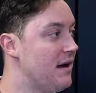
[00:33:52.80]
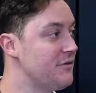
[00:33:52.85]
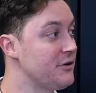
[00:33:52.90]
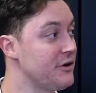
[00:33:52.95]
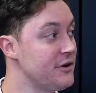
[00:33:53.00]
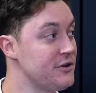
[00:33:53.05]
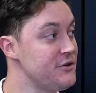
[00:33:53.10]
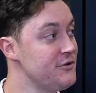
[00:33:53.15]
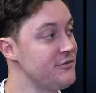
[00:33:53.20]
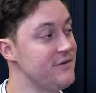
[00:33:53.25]
I've got
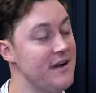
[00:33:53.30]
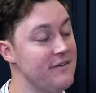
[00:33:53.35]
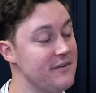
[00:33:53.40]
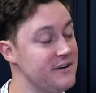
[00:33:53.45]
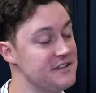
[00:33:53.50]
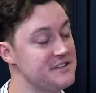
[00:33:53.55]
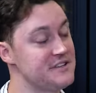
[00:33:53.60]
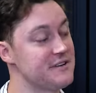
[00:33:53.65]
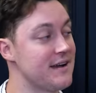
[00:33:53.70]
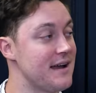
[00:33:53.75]
a new favourite
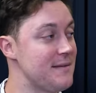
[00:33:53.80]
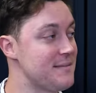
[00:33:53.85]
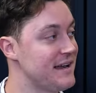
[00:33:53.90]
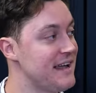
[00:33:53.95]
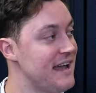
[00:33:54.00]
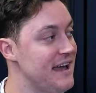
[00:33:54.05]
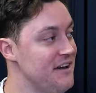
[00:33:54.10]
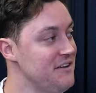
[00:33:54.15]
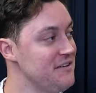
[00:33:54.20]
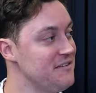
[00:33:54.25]
Instagram
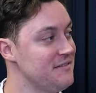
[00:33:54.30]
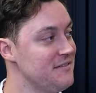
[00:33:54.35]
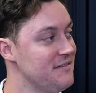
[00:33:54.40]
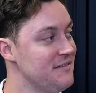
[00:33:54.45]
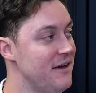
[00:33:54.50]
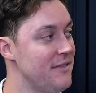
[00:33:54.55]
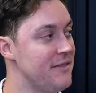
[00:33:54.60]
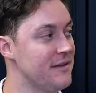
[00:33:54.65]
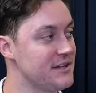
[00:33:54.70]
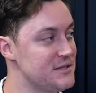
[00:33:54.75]
account. Okay.
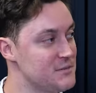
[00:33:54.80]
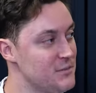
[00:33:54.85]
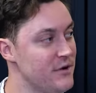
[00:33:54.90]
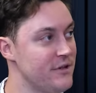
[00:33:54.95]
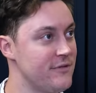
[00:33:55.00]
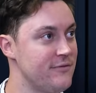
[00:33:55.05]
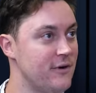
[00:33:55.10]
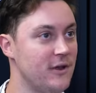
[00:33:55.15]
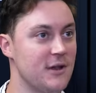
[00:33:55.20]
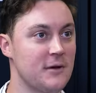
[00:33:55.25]
I think it's
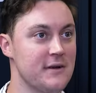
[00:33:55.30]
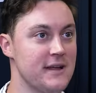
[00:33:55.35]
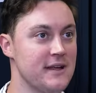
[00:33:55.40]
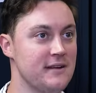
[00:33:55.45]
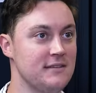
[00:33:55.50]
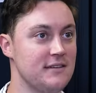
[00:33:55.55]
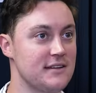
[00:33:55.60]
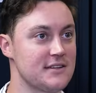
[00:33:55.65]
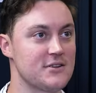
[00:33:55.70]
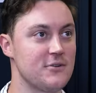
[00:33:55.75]
worth
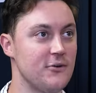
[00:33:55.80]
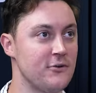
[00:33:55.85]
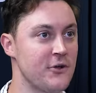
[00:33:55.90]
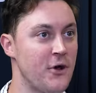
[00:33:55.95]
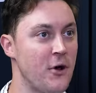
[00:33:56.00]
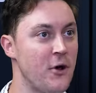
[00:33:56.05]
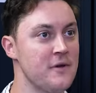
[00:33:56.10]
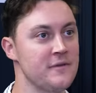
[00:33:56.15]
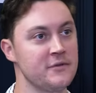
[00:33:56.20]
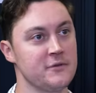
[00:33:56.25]
following. It's called
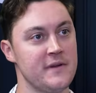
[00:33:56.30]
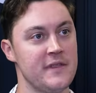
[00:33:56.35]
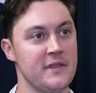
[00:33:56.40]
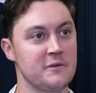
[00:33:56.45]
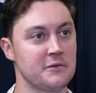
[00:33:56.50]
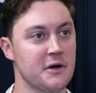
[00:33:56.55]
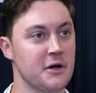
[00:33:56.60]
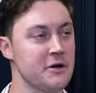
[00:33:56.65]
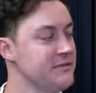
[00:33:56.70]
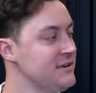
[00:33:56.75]
Over in the
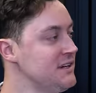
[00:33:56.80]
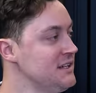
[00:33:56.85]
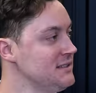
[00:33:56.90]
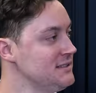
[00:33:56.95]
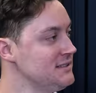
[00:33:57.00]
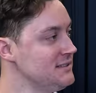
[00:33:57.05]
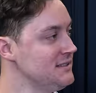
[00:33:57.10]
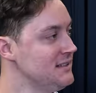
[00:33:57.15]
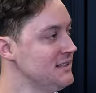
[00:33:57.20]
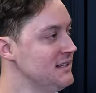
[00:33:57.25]
Rover.
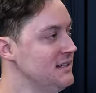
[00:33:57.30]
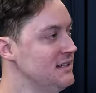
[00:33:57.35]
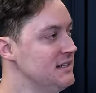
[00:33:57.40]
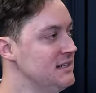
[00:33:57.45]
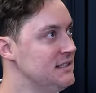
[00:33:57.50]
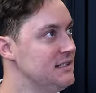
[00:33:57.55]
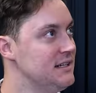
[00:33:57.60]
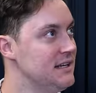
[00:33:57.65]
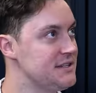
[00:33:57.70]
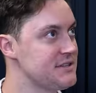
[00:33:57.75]

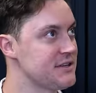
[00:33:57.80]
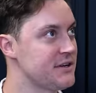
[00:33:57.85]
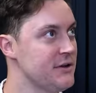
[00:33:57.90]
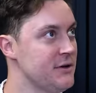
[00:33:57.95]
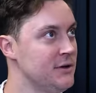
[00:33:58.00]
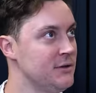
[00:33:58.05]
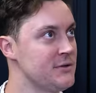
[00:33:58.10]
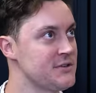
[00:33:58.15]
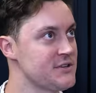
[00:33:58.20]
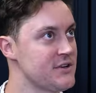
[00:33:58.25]
It's a
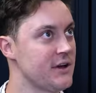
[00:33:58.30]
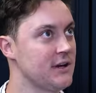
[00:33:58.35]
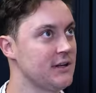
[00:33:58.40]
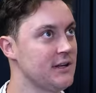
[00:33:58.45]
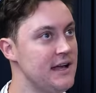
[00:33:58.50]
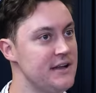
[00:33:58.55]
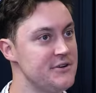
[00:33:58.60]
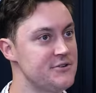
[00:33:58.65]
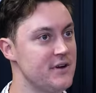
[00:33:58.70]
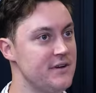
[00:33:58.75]
girl who's got a
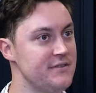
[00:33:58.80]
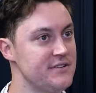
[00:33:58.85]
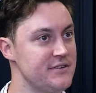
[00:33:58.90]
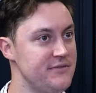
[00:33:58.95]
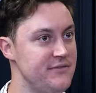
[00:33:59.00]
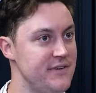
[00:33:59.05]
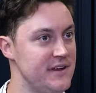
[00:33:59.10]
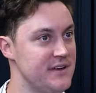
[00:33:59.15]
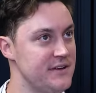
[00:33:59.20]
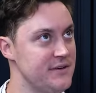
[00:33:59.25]
Land Rover
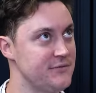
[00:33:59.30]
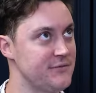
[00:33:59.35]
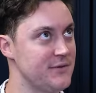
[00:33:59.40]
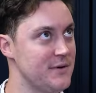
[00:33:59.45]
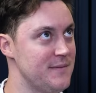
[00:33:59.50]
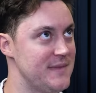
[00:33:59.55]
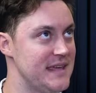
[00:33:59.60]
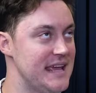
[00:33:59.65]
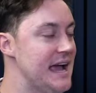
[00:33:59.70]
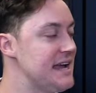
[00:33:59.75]
Defender
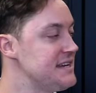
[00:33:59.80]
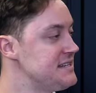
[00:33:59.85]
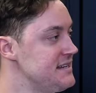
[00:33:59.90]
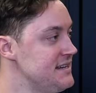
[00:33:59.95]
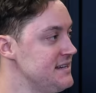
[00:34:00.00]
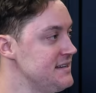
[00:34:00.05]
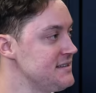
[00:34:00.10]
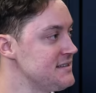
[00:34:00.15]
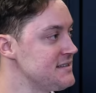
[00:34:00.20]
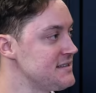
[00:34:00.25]
from the
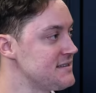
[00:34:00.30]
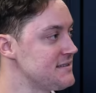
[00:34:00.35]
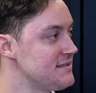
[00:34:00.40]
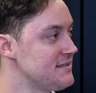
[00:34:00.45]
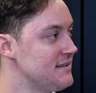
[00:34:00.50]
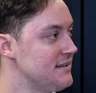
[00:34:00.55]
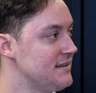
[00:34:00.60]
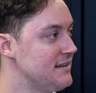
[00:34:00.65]
eighties.